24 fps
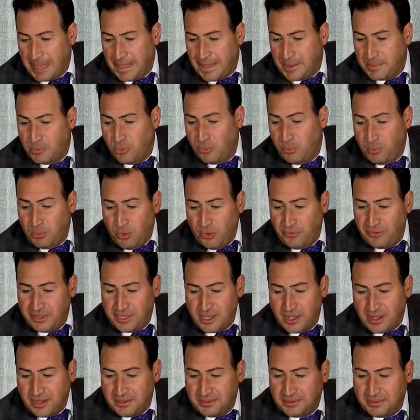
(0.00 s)
Moving
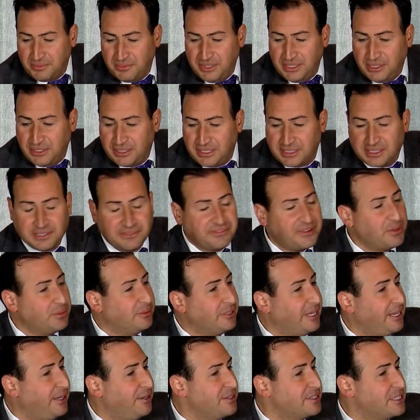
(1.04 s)
on, we look at
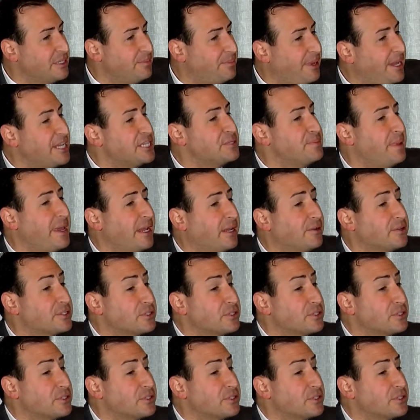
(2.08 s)
defibrillators and pacemakers.